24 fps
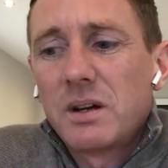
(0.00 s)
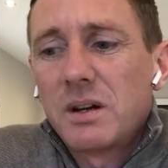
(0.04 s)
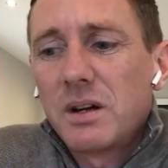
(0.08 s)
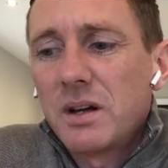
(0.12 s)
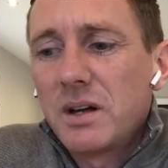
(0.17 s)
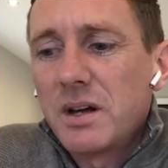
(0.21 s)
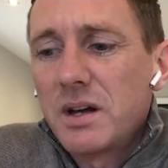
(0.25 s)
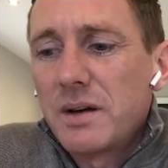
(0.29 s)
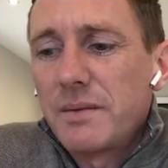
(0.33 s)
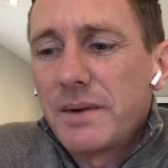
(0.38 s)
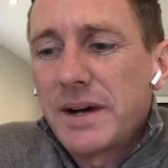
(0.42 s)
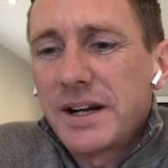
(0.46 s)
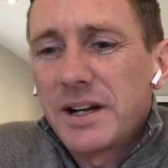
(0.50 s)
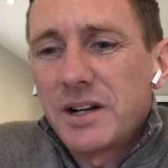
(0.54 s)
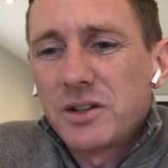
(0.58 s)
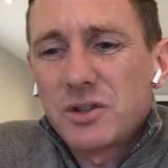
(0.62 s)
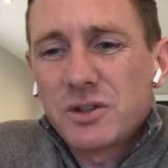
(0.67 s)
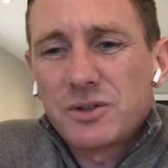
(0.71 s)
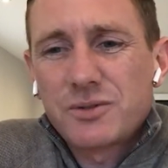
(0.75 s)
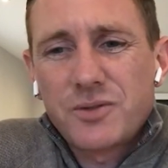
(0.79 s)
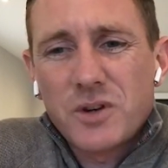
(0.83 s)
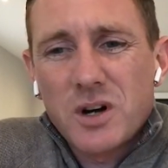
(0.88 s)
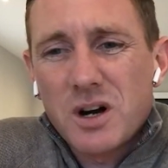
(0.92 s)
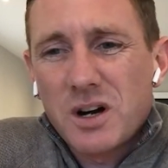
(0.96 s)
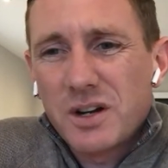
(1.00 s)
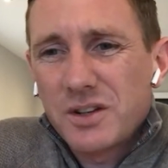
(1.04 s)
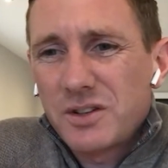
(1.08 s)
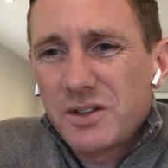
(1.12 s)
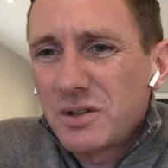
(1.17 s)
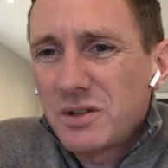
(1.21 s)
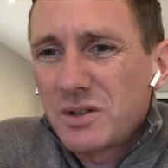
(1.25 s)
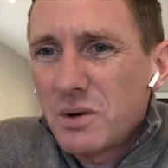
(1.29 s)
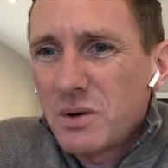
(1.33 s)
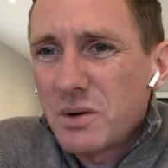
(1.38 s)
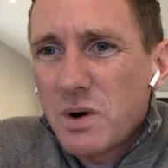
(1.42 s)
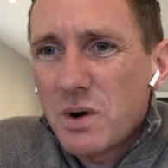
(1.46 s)
And I just thought,
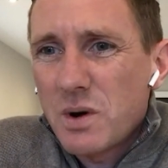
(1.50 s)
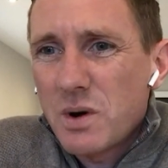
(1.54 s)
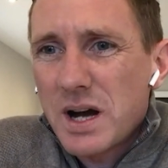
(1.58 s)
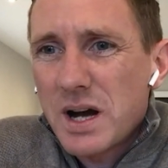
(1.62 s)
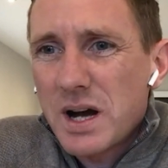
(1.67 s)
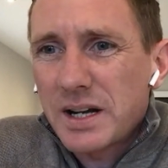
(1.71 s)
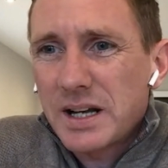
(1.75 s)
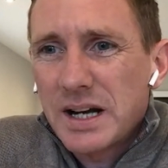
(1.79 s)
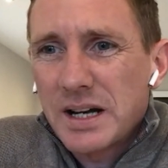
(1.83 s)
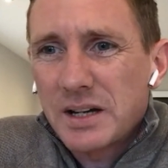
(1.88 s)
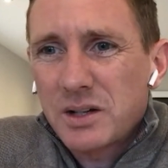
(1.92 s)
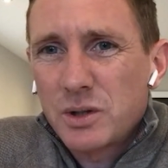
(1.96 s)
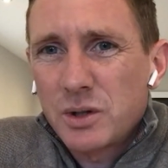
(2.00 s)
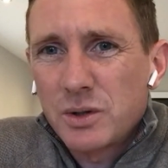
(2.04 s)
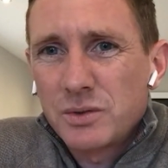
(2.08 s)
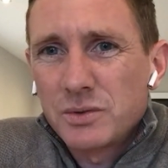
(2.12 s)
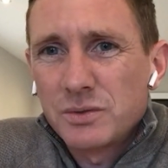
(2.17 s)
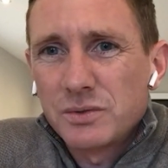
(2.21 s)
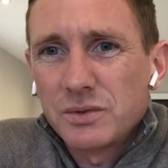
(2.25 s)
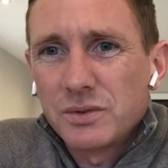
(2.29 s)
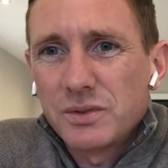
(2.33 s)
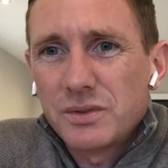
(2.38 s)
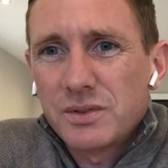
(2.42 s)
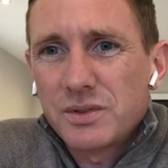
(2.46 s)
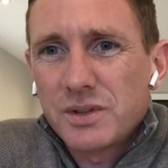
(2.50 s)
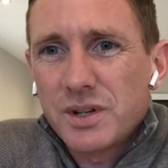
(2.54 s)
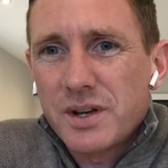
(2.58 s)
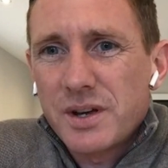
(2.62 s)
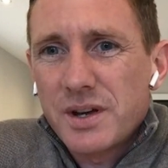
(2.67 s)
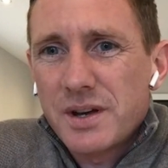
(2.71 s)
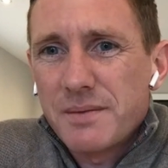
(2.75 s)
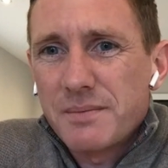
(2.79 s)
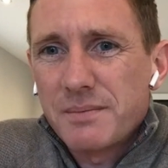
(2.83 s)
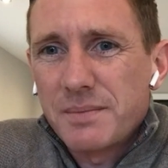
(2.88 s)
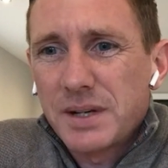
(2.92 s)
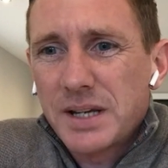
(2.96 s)
you know what, I couldn't
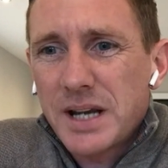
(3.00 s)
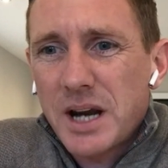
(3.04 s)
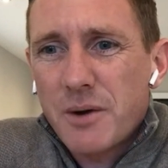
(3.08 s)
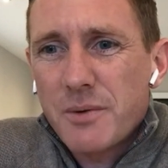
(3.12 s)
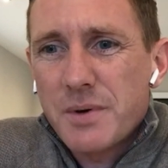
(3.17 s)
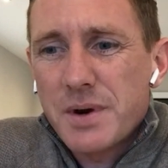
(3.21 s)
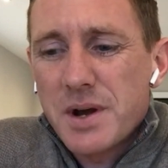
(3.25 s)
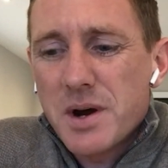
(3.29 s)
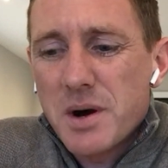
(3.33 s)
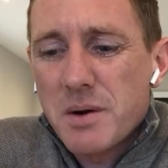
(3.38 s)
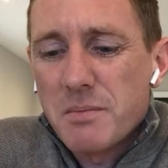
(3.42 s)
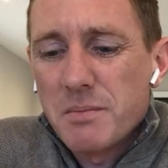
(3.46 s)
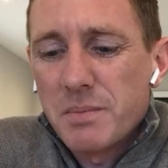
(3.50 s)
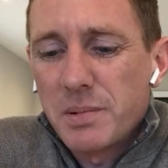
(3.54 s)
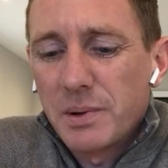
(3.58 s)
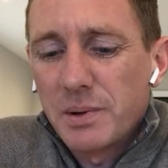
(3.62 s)
carry on.